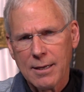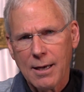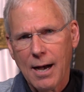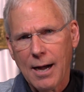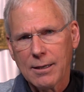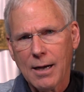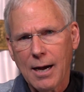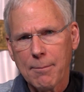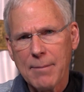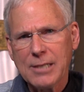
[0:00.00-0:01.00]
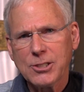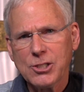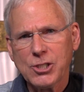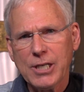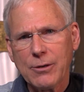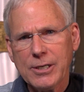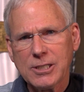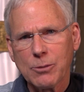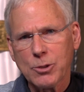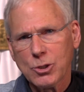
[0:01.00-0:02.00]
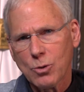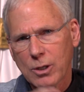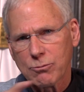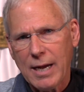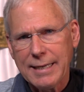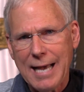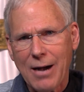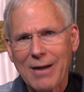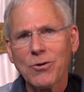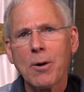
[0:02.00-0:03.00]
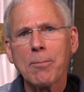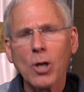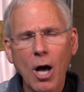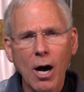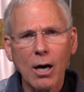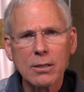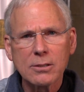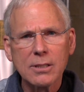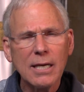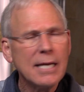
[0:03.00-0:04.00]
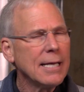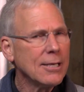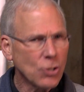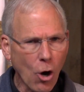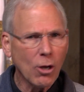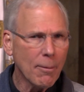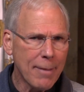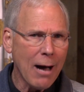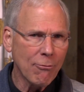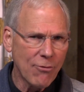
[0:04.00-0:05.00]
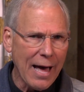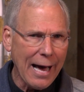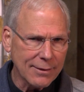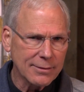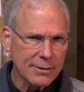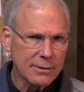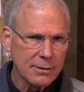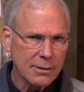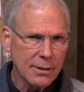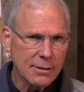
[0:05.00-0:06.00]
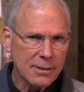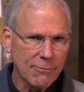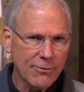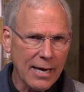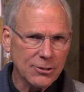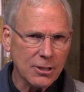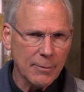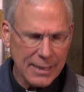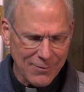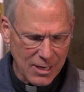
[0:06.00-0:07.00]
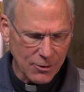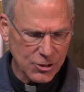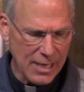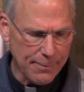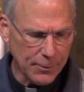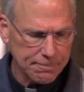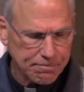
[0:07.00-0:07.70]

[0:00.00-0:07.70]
our message series that we're doing right now, Everyone Belongs, is all about that in some fashion. Let me give you another example.